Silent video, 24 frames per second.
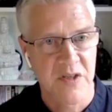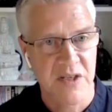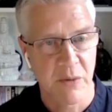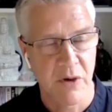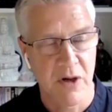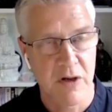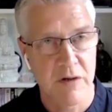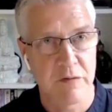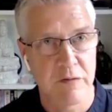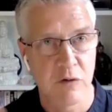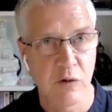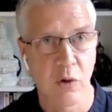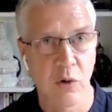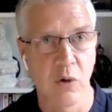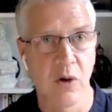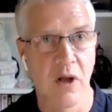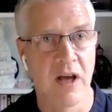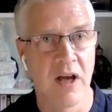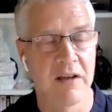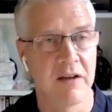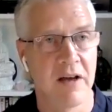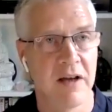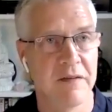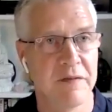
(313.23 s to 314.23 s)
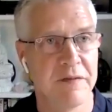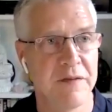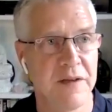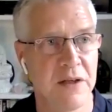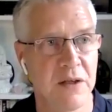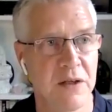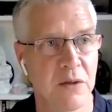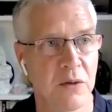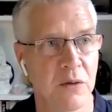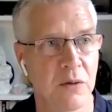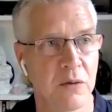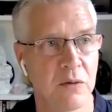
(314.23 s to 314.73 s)
So overall, I
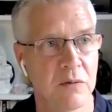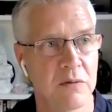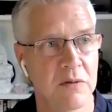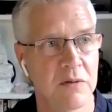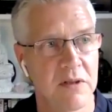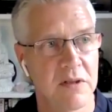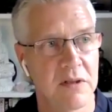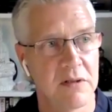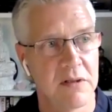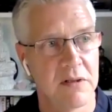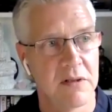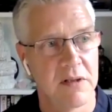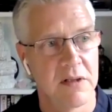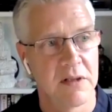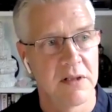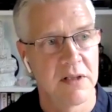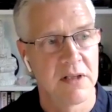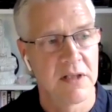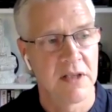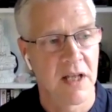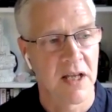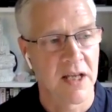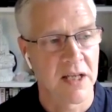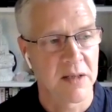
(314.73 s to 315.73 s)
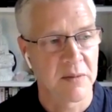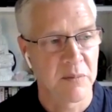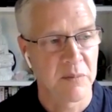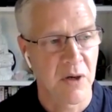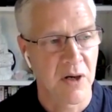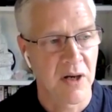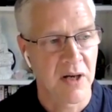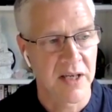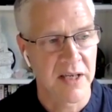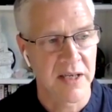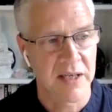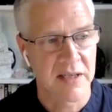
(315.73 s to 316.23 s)
feel like
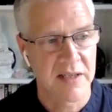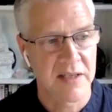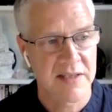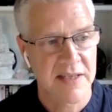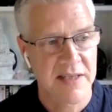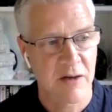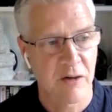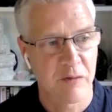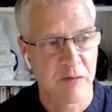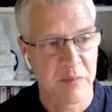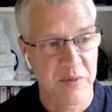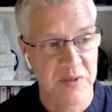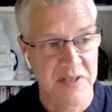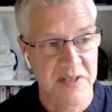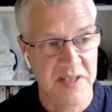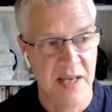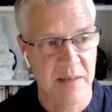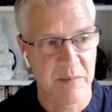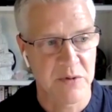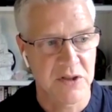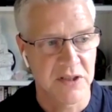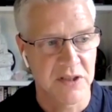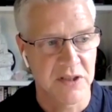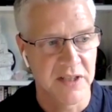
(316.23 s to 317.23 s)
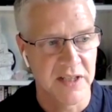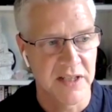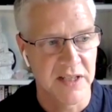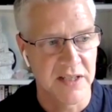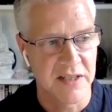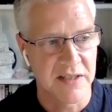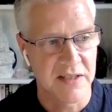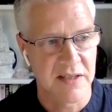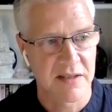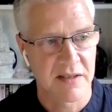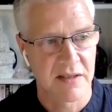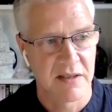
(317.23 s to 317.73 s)
my self-perception
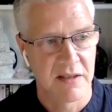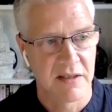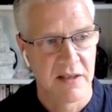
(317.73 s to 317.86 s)
is,